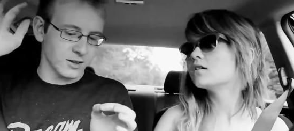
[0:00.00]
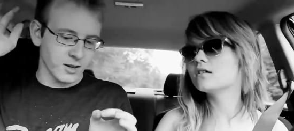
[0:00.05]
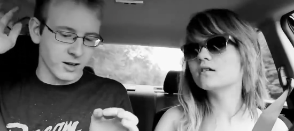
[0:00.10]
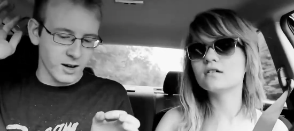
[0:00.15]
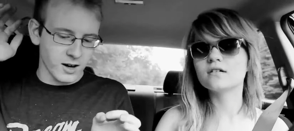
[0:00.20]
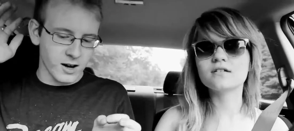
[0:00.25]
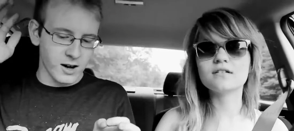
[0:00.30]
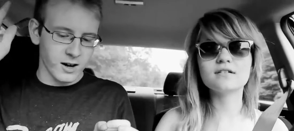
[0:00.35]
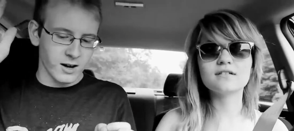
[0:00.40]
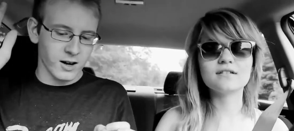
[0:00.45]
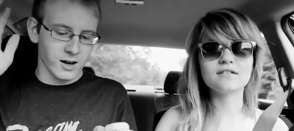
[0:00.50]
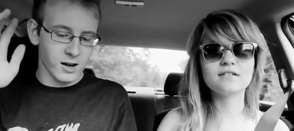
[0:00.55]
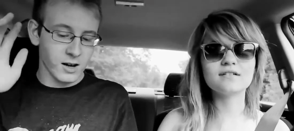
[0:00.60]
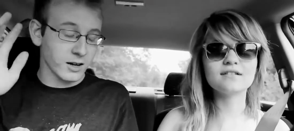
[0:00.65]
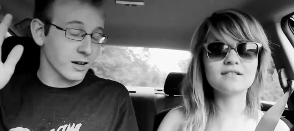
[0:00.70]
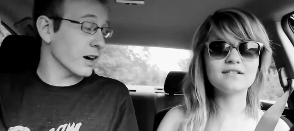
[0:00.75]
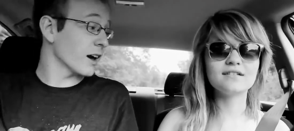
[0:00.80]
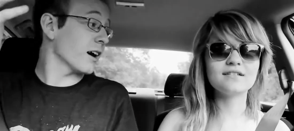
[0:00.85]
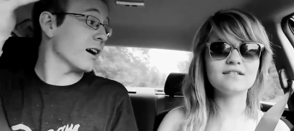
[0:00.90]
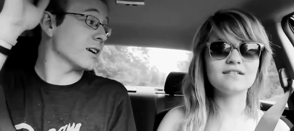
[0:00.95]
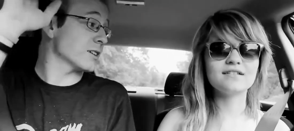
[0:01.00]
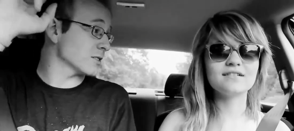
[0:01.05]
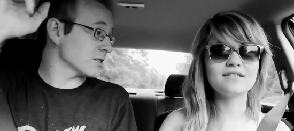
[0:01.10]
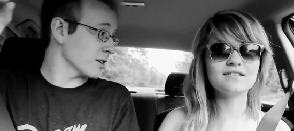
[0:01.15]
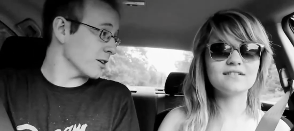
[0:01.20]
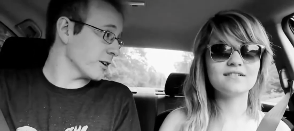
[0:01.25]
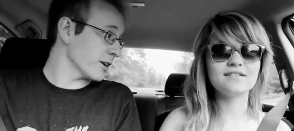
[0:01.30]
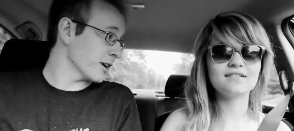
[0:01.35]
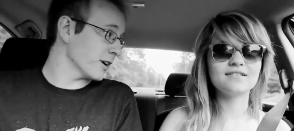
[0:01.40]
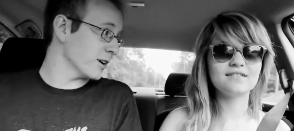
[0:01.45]
Speaker 1: uh, chaos
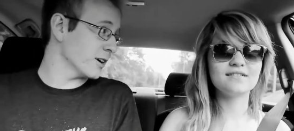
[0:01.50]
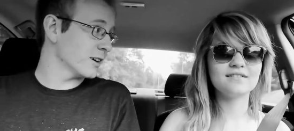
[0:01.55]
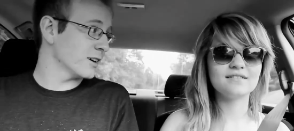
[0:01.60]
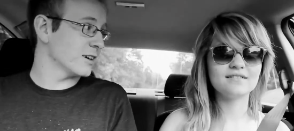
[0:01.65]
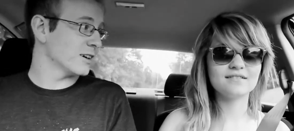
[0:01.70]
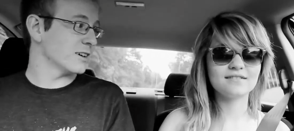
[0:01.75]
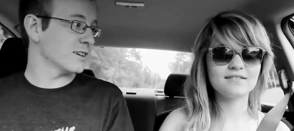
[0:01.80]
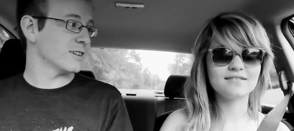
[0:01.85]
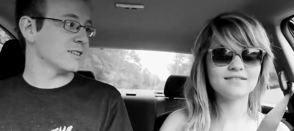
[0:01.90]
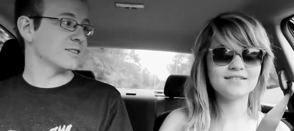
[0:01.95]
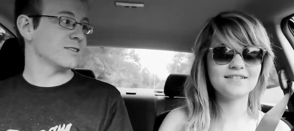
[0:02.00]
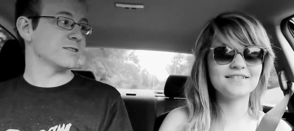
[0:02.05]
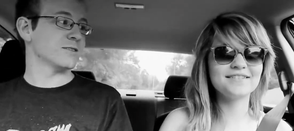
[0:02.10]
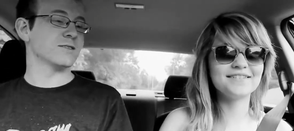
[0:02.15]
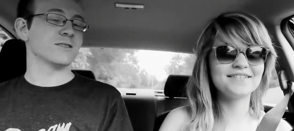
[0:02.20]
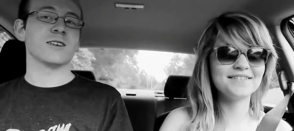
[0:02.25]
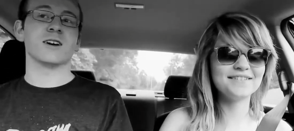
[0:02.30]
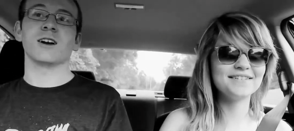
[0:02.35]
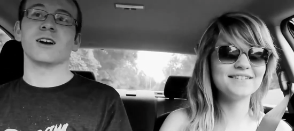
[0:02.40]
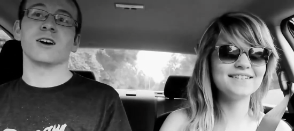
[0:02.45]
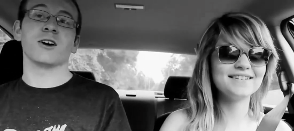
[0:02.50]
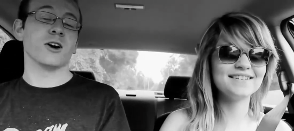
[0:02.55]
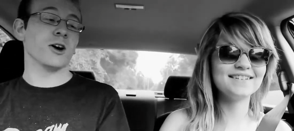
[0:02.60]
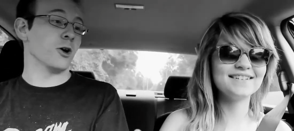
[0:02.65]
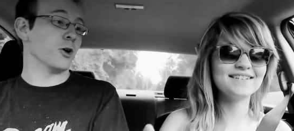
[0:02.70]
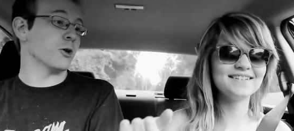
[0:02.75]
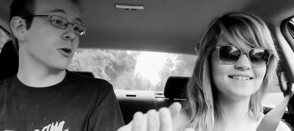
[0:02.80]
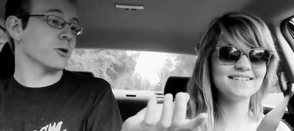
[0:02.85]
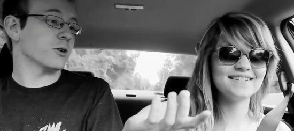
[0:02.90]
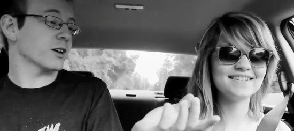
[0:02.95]
theory. And uh,
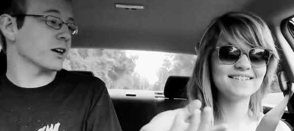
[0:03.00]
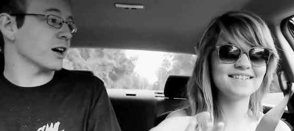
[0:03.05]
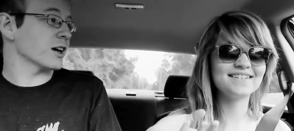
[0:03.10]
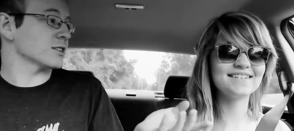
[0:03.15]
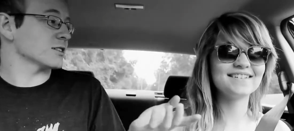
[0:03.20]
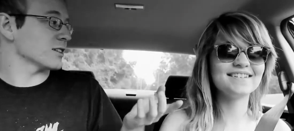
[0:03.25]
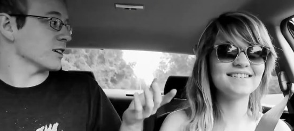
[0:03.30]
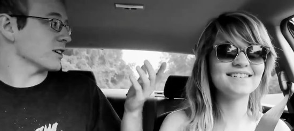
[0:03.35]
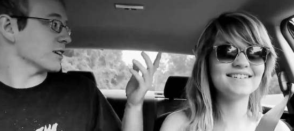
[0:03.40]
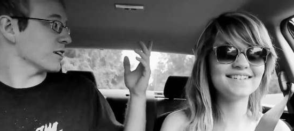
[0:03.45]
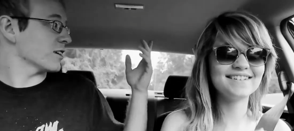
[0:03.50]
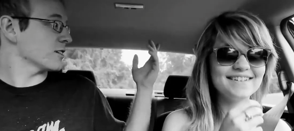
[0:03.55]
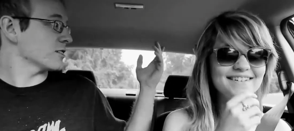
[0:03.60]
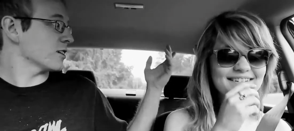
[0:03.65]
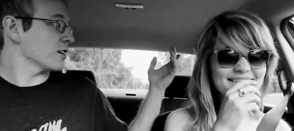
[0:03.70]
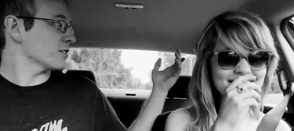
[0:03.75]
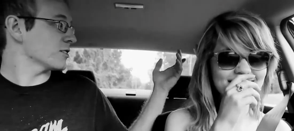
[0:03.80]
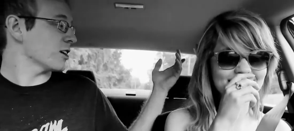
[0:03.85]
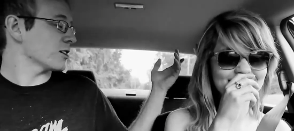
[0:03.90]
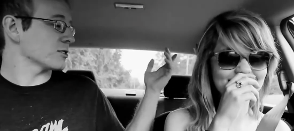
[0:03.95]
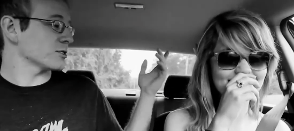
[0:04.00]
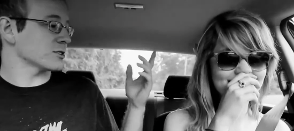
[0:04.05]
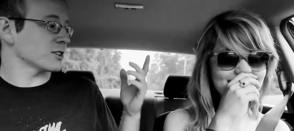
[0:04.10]
who would have guessed that uh, Dr.